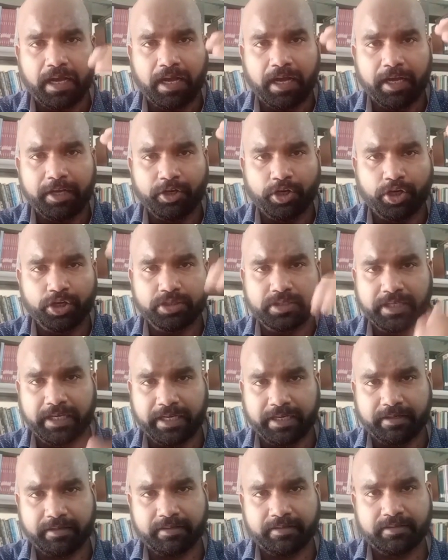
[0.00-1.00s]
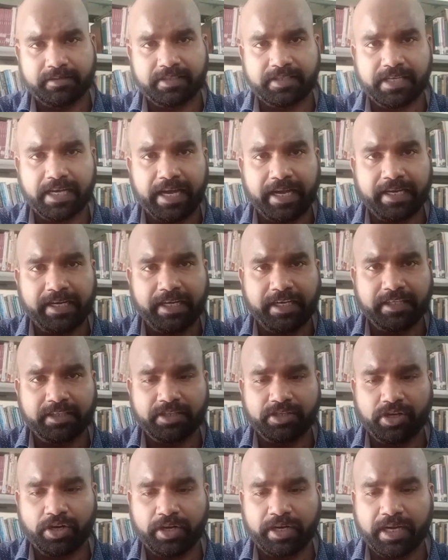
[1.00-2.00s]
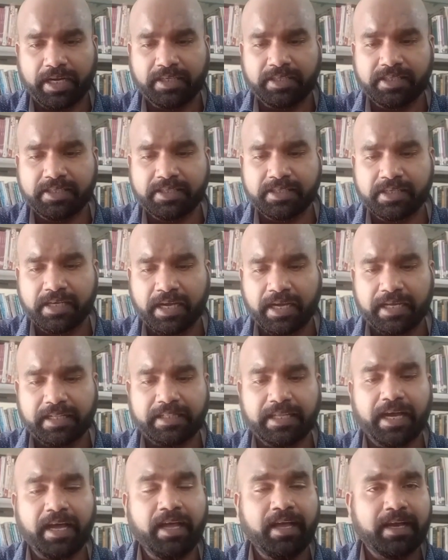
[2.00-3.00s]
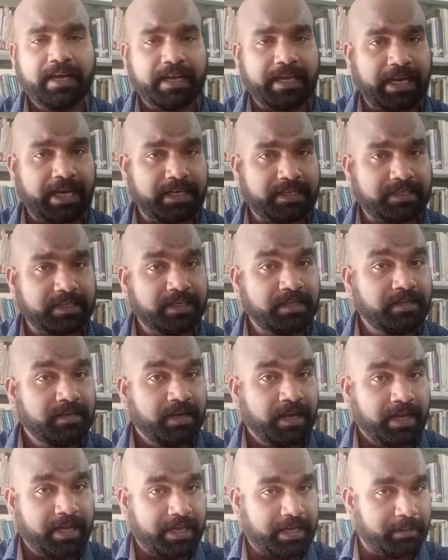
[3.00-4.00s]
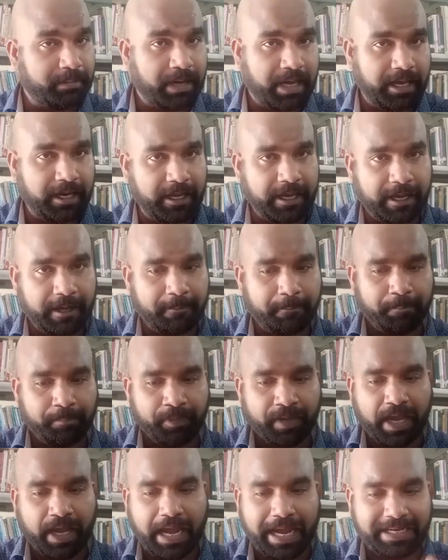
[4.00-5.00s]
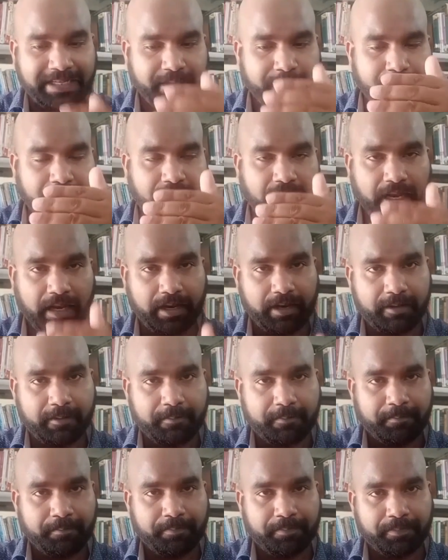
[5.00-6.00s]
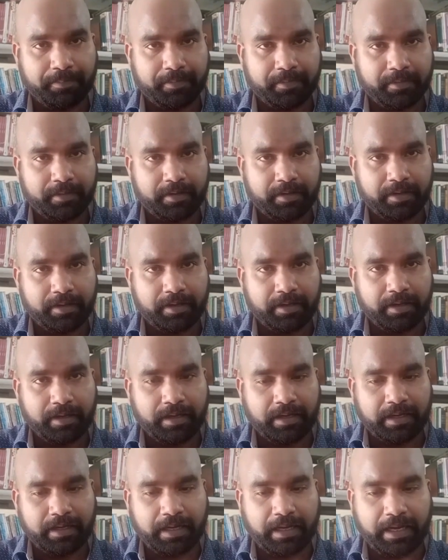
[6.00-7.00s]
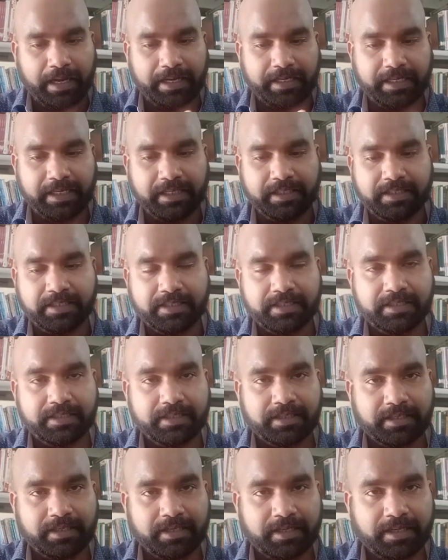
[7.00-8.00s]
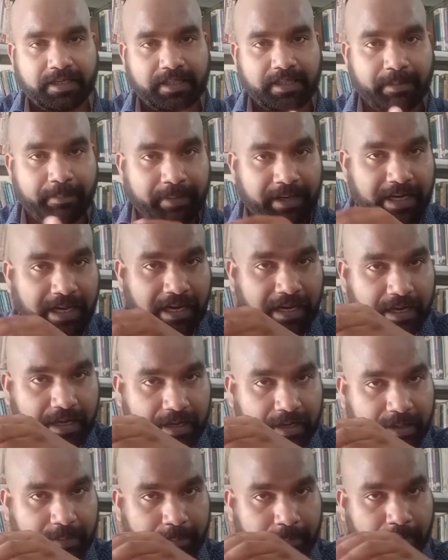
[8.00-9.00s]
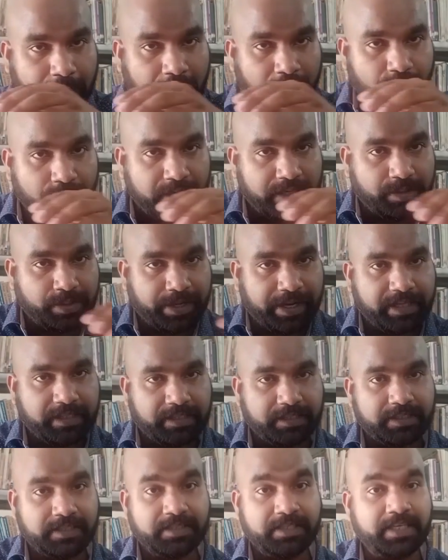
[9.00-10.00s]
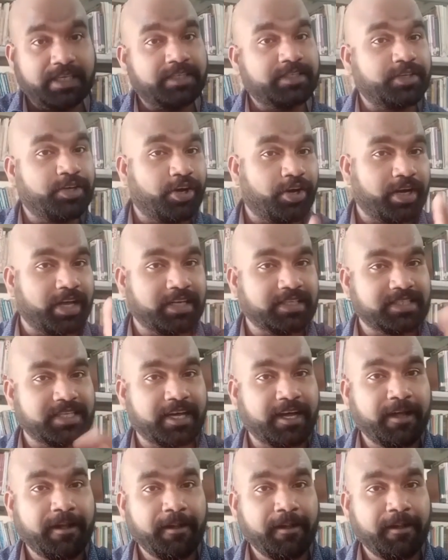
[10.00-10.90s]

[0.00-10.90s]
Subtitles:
northern side is known as the Greater Himalaya. And the middle, it is the middle mountain ranges is known as the